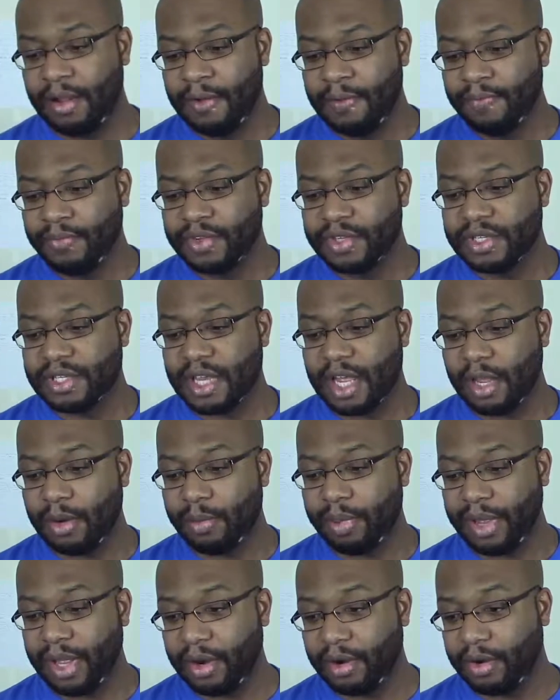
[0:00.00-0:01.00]
Sound
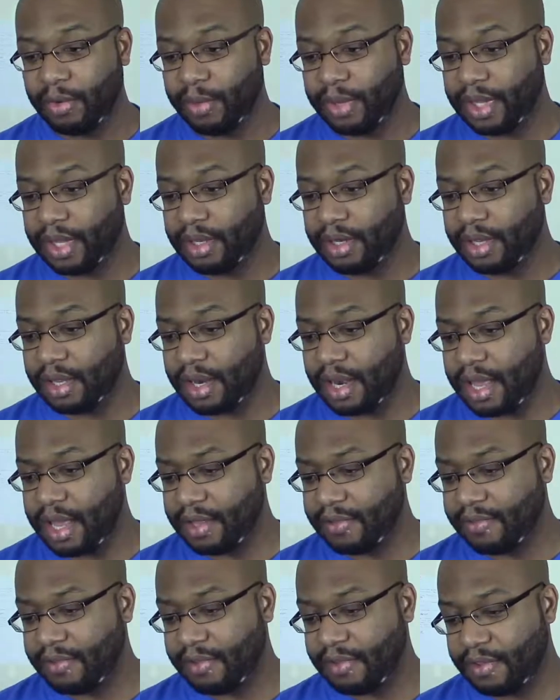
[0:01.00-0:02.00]
Pounder. We hit
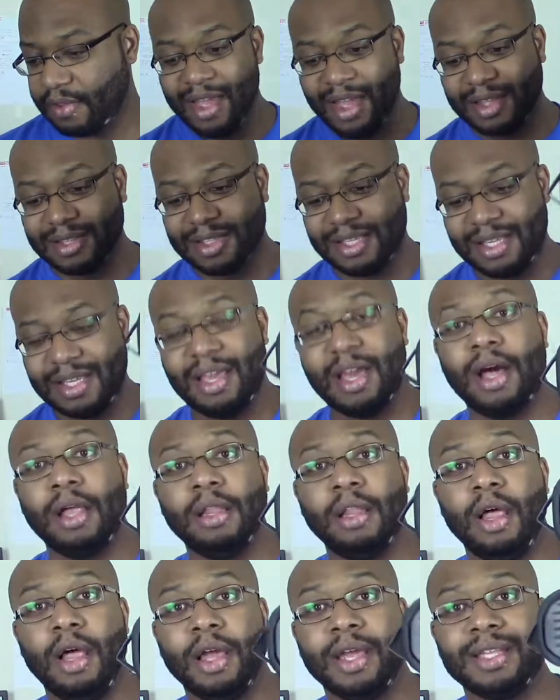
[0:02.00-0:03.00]
connect and see how
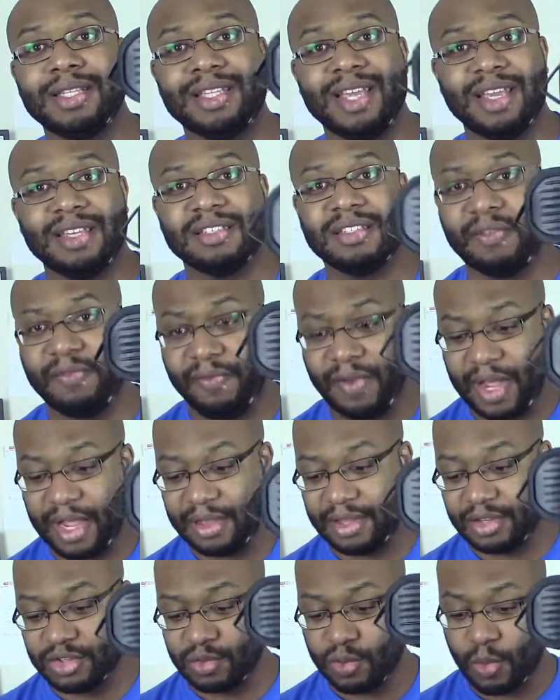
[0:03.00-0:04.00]
long it takes to
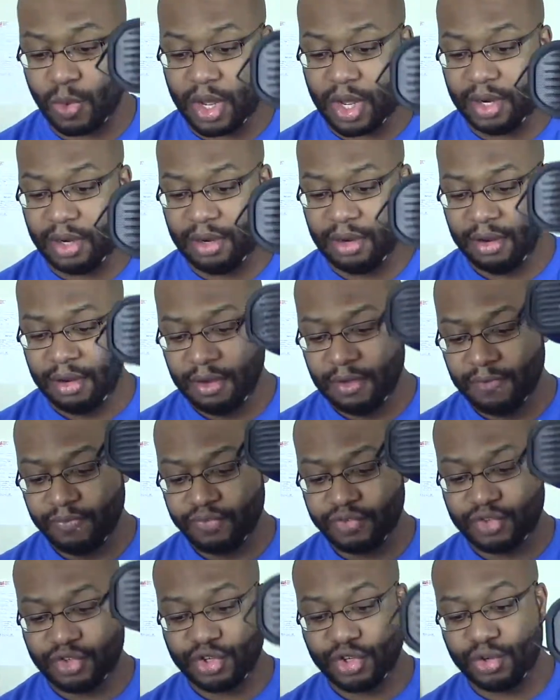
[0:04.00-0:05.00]
find this. 1,
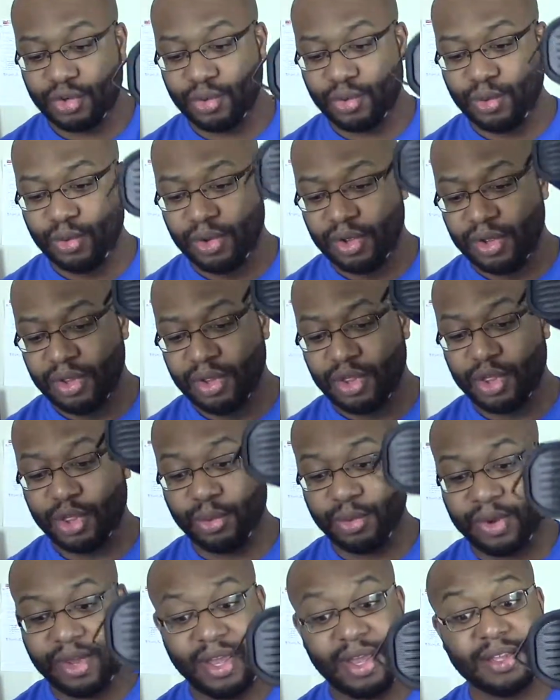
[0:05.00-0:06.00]
2,
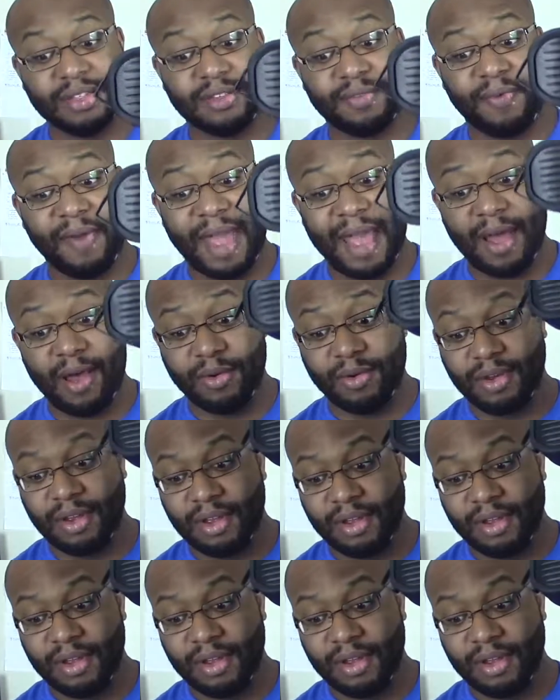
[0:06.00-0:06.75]
3, it's found.